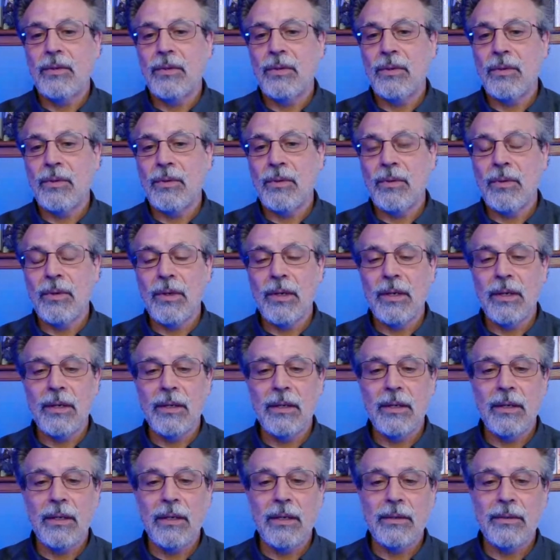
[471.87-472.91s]
to
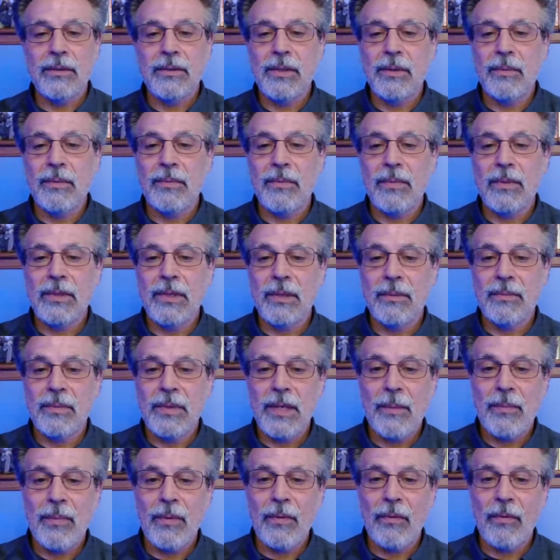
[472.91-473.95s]
some
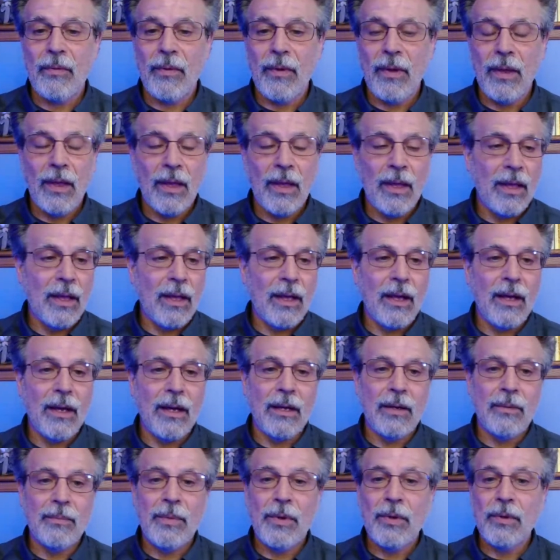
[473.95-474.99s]
type of
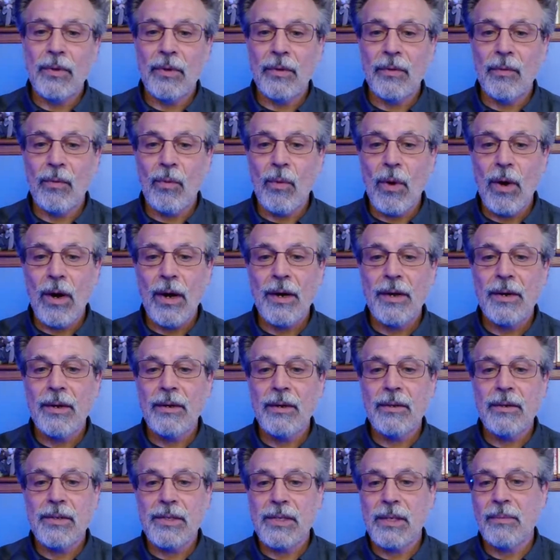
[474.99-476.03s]
pool of
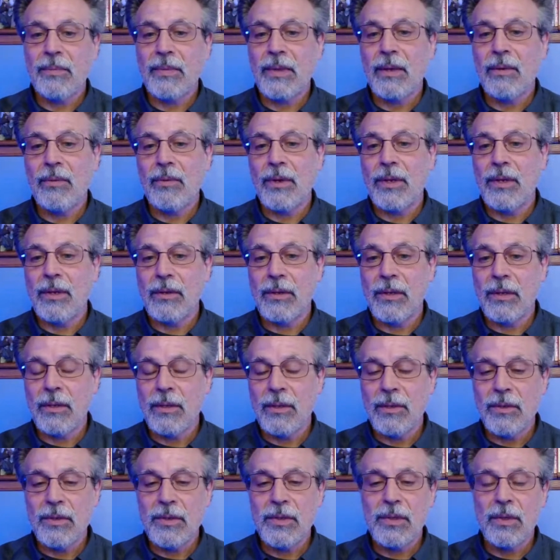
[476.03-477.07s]
water or something where you
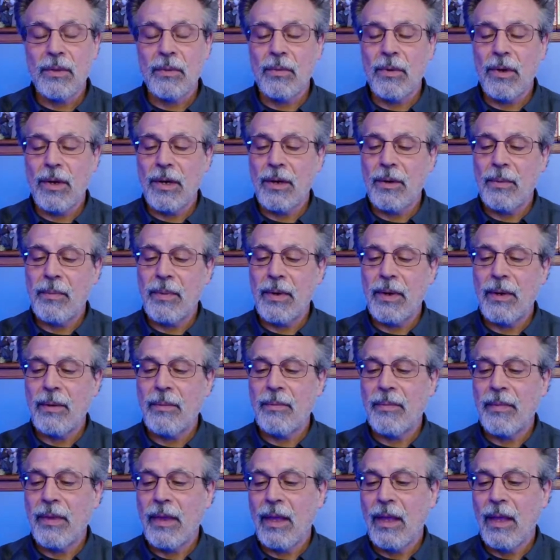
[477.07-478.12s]
can use the water
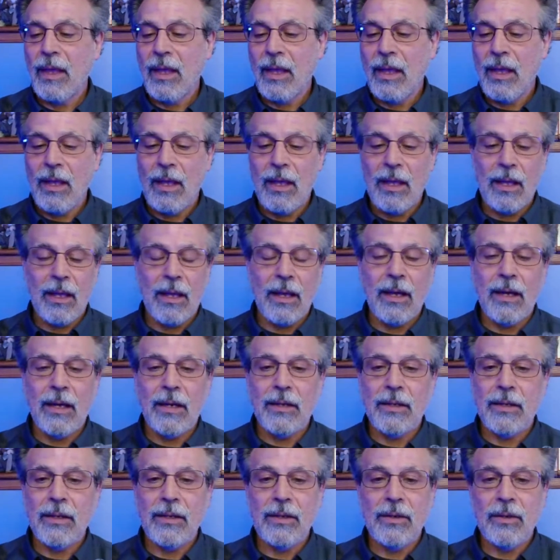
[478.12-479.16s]
pump,
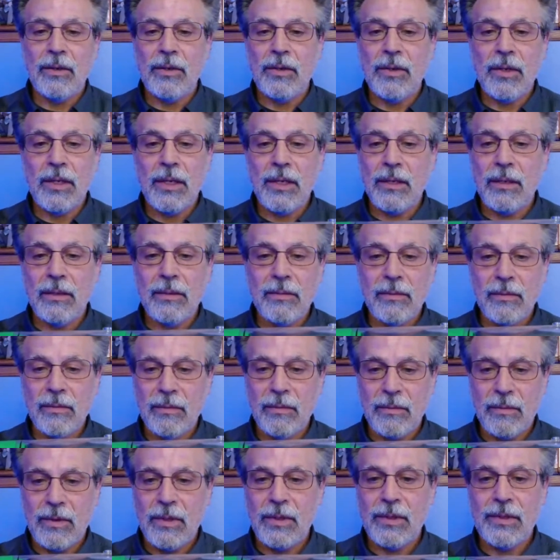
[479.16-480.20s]
you can
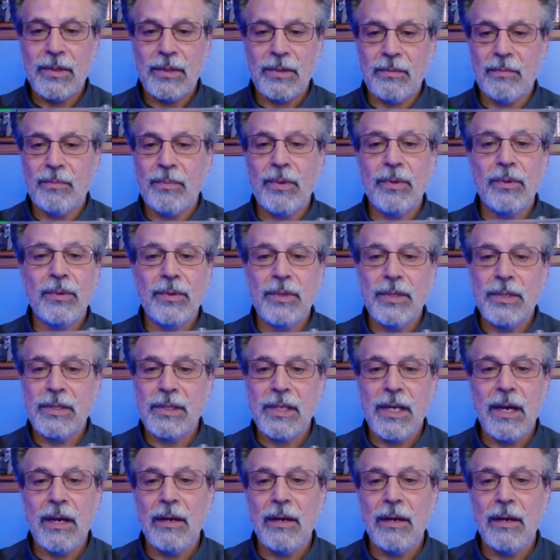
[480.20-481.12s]
just pull this